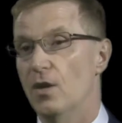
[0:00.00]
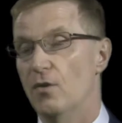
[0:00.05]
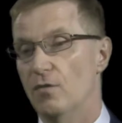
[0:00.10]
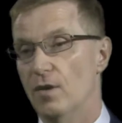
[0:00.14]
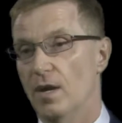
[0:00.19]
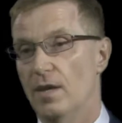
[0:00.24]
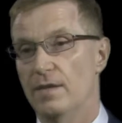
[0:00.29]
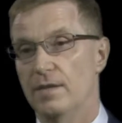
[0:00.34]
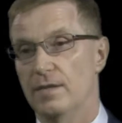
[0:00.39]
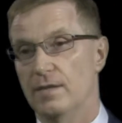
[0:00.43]

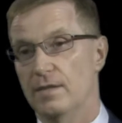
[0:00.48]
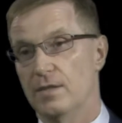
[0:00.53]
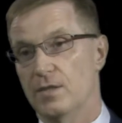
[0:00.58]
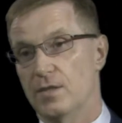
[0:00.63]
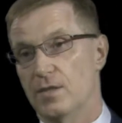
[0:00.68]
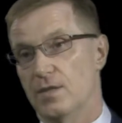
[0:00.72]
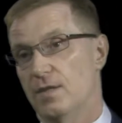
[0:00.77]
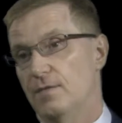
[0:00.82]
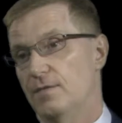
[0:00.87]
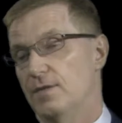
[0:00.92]
rather than the
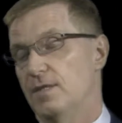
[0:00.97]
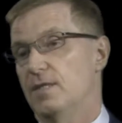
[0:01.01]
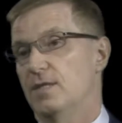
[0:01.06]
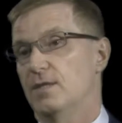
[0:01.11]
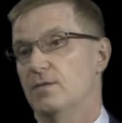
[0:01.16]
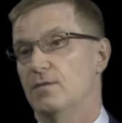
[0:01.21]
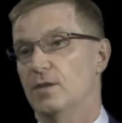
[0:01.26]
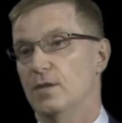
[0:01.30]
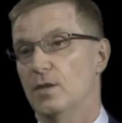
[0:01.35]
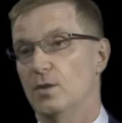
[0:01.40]
services
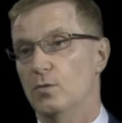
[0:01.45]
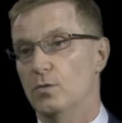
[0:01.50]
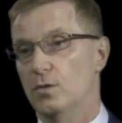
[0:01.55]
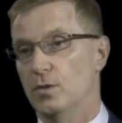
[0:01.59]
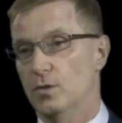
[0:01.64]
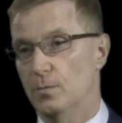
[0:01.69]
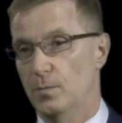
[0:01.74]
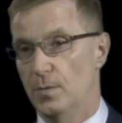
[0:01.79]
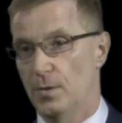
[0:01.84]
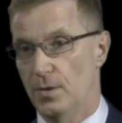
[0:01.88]
of a
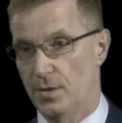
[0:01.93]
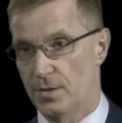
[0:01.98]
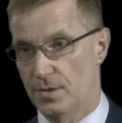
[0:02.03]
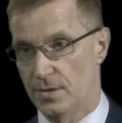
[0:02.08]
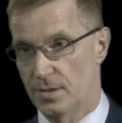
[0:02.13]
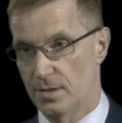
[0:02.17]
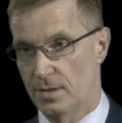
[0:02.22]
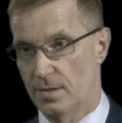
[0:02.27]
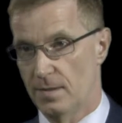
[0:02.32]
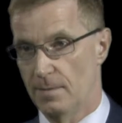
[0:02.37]
local
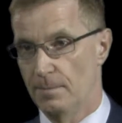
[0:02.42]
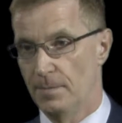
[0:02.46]
person.